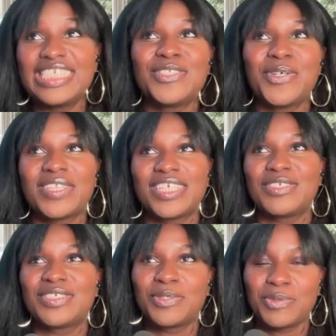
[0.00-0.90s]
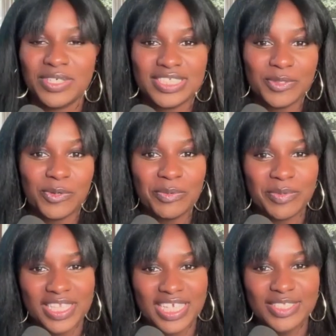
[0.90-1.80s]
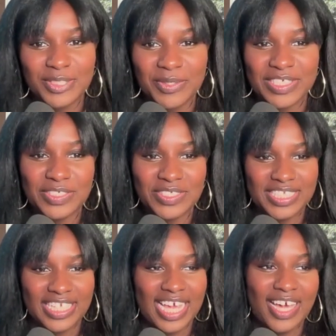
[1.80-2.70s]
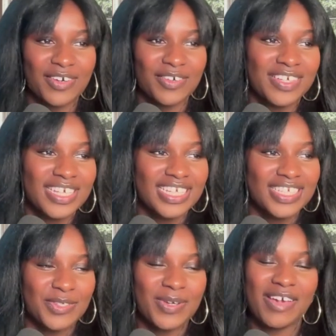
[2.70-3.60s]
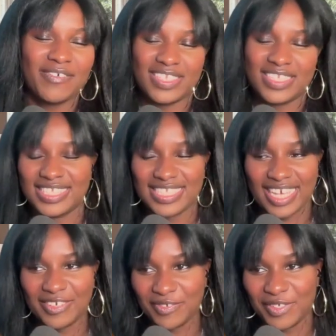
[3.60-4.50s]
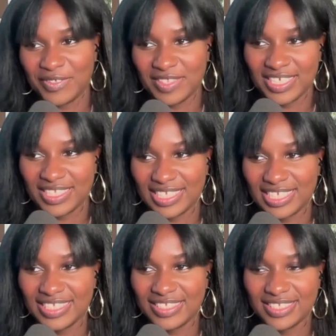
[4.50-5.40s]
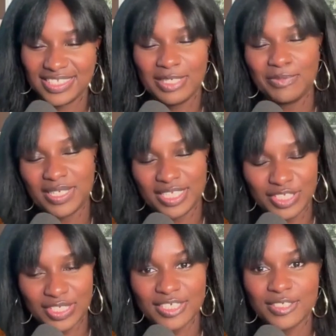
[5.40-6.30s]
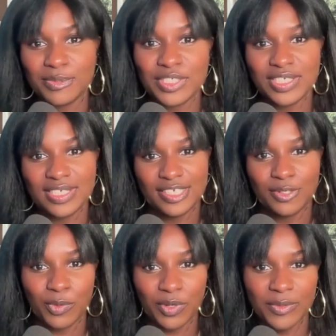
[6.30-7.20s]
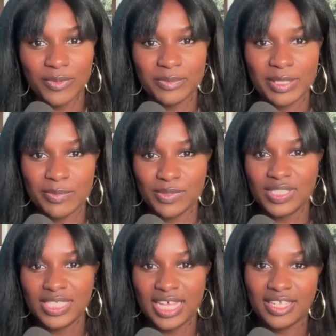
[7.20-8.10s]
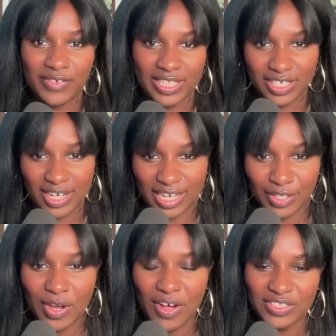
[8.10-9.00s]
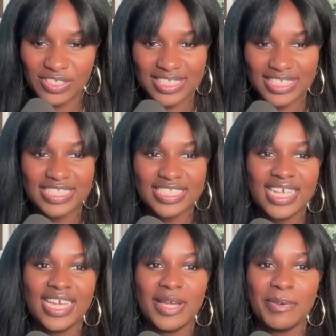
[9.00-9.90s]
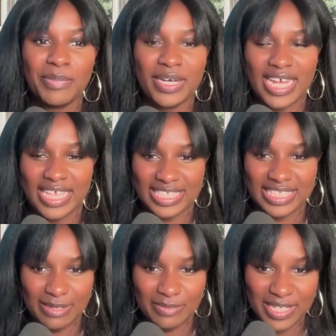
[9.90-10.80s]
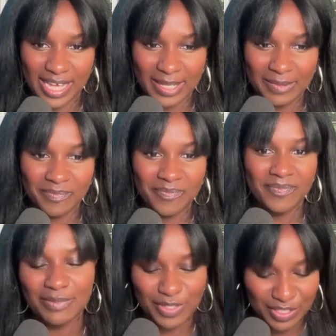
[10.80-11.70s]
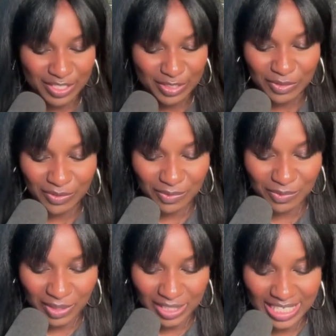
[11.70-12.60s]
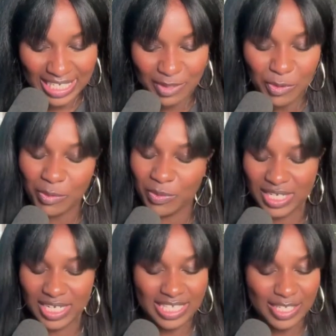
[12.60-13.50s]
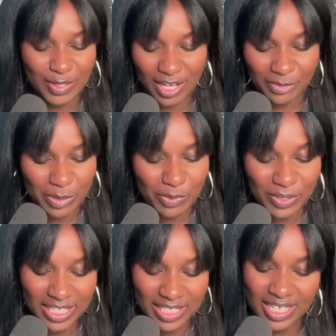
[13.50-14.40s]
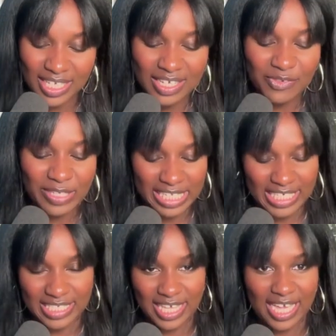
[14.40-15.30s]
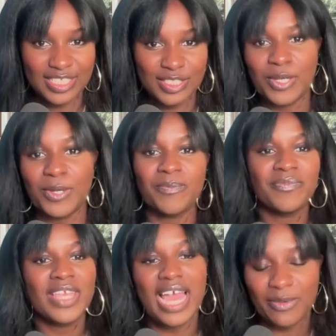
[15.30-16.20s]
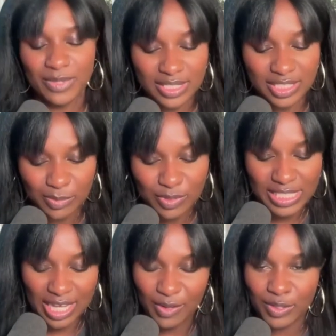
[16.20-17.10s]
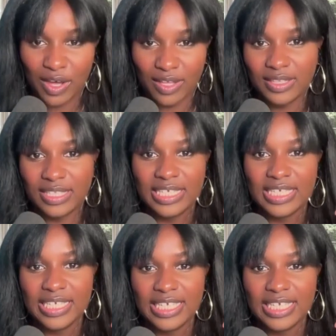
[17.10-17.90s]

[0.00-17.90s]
didn't know that you still worked in corporate. That's so interesting how you have this side of you that is deep into your intuition, and you're working with people to elevate their higher consciousness. But at the same time, you're still working in corporate. And I think a lot of people can relate to that. So I want to double down on the